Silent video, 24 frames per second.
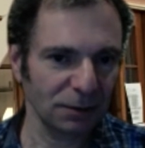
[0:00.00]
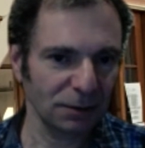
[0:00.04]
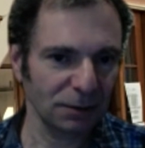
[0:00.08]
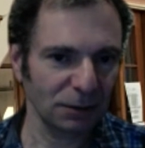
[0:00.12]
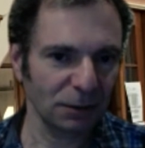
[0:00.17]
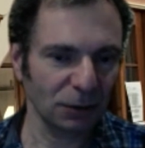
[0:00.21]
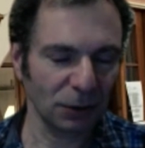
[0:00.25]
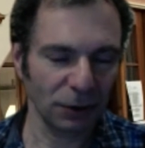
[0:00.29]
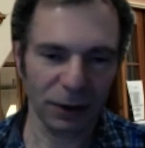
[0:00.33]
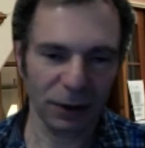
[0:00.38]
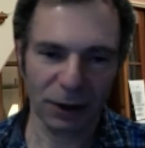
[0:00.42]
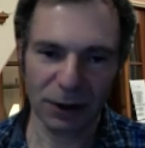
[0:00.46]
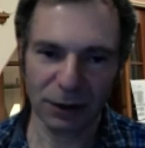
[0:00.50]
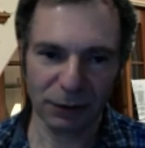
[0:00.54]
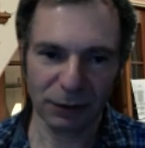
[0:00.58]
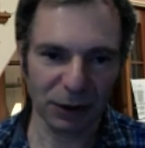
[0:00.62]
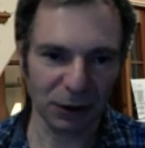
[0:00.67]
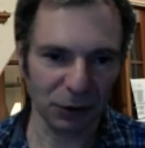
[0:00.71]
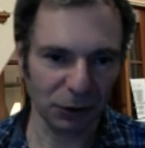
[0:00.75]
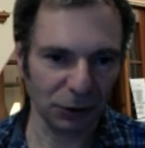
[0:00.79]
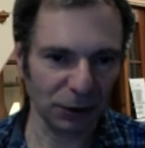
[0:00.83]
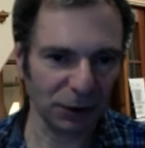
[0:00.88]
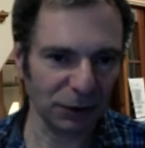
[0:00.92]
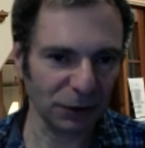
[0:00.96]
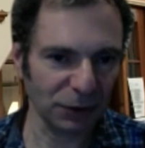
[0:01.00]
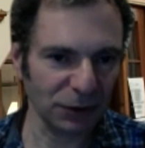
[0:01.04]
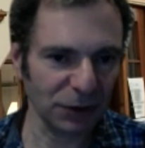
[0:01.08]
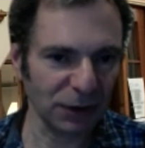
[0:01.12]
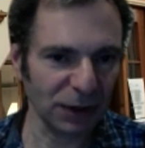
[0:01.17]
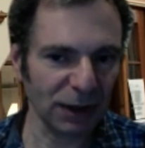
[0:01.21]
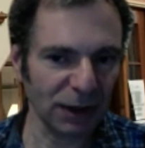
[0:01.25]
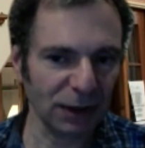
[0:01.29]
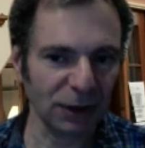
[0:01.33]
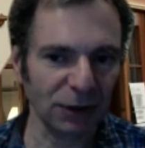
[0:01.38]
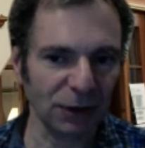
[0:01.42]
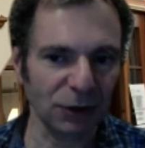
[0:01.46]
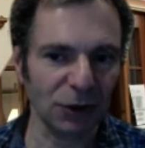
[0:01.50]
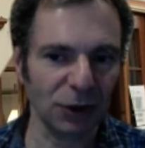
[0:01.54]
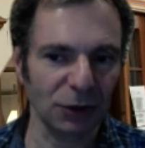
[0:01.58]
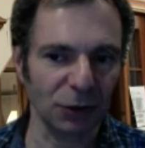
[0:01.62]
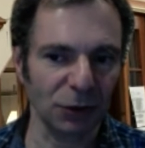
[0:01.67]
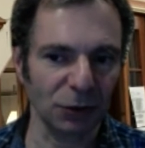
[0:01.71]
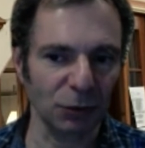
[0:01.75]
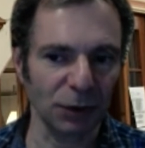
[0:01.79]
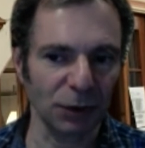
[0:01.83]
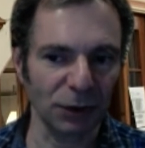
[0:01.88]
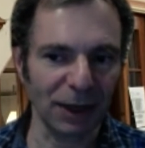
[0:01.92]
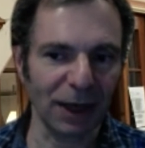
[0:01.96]
or hearing or understanding each other
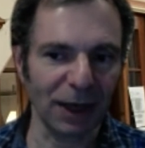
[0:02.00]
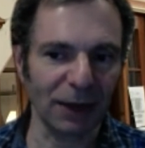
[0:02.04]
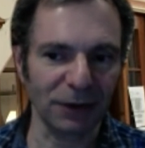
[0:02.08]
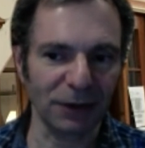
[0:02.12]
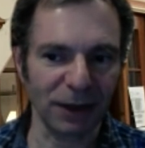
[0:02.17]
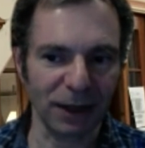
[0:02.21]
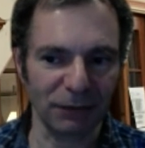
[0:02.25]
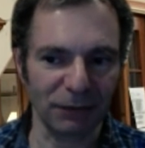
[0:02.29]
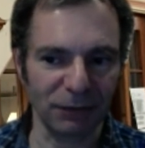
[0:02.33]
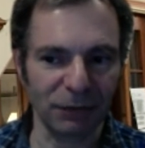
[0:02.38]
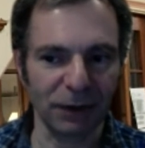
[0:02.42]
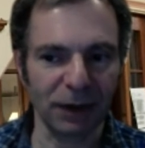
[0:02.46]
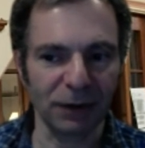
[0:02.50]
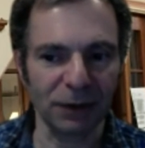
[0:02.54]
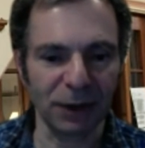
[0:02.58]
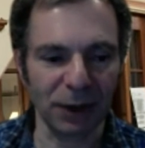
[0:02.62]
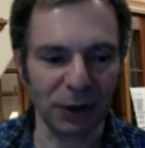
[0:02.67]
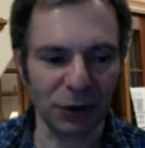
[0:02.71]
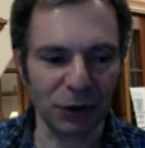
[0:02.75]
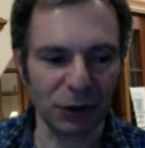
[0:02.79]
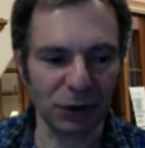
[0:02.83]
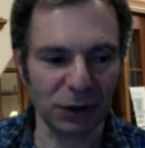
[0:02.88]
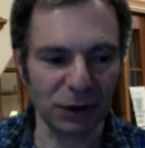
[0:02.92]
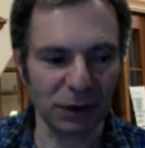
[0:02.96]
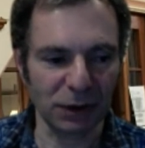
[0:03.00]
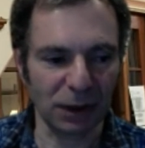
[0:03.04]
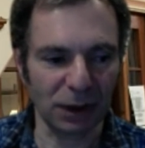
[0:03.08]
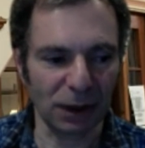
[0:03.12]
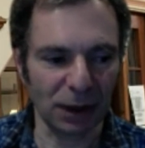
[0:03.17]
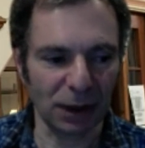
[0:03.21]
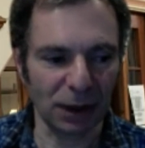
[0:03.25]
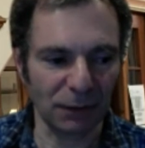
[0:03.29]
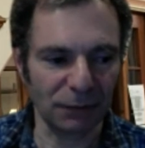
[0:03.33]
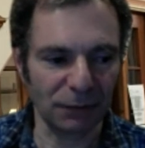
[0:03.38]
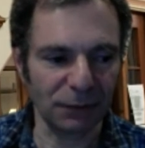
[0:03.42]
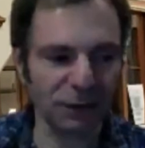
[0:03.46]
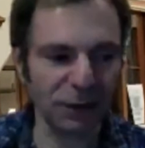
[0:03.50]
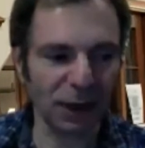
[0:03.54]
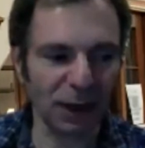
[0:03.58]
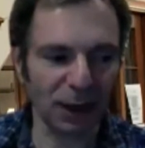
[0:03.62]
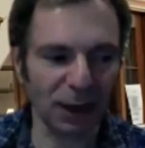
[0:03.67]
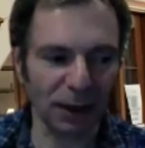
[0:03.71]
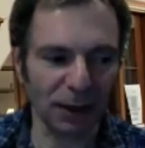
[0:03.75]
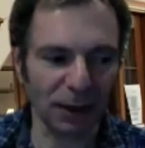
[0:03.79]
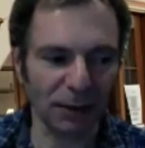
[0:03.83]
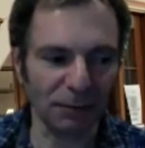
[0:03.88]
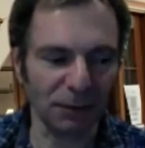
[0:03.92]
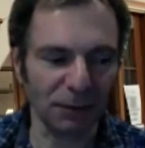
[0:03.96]
without that foundation of
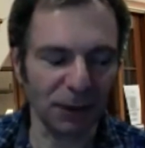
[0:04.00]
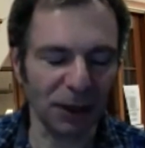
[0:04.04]
time.